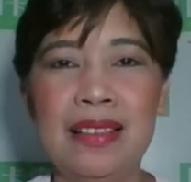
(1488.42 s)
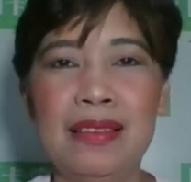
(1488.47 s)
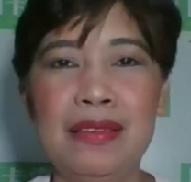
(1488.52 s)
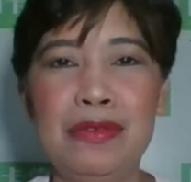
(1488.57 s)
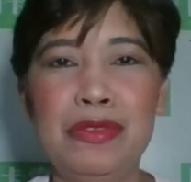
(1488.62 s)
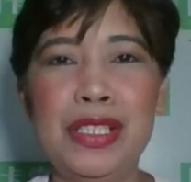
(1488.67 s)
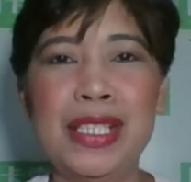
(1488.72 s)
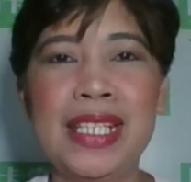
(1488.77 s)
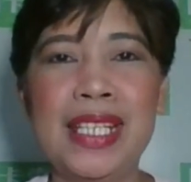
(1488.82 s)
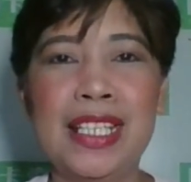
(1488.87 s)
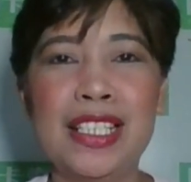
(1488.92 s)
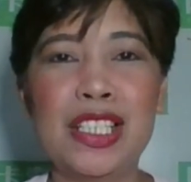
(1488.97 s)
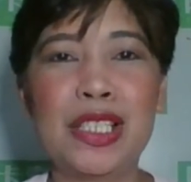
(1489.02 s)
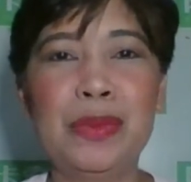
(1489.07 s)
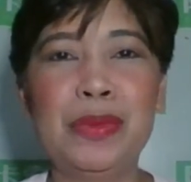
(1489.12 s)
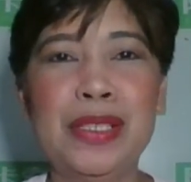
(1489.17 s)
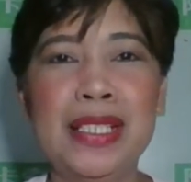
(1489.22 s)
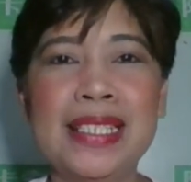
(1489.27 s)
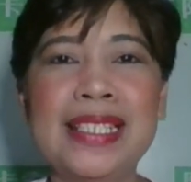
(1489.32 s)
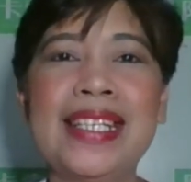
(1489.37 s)
we can
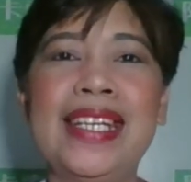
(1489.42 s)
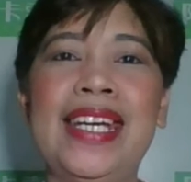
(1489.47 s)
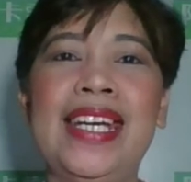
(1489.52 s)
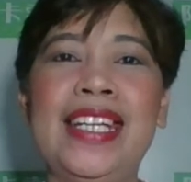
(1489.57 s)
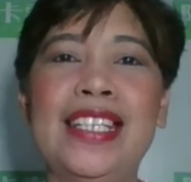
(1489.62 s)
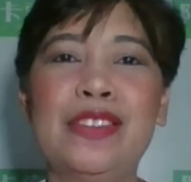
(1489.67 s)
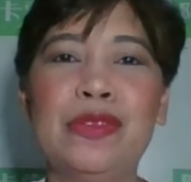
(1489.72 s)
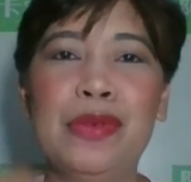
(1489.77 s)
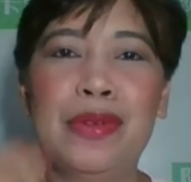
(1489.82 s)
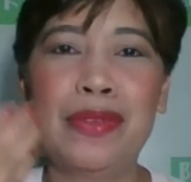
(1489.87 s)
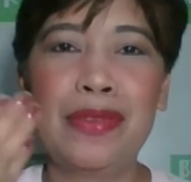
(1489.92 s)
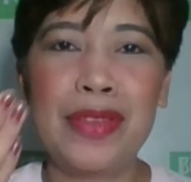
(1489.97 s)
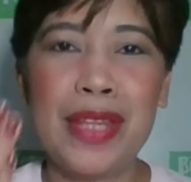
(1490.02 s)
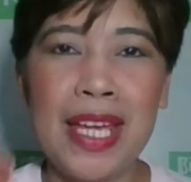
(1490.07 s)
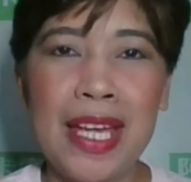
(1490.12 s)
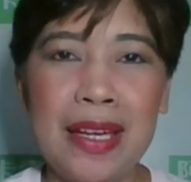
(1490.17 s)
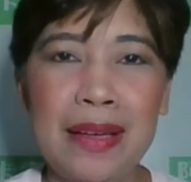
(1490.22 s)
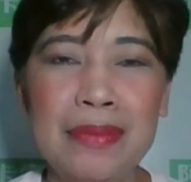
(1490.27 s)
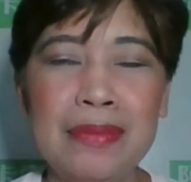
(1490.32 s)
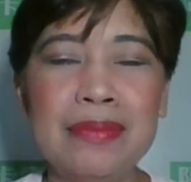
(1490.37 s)
communicate with
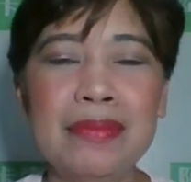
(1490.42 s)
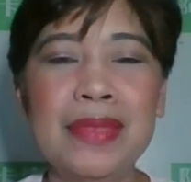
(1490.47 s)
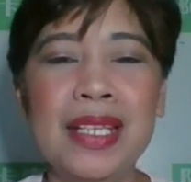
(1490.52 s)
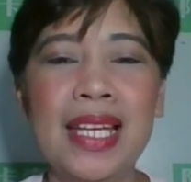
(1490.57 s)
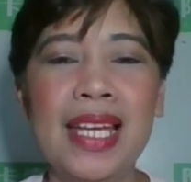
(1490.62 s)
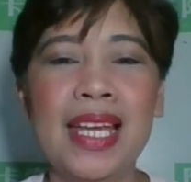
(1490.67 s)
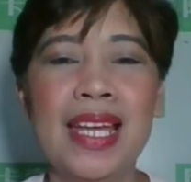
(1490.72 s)
them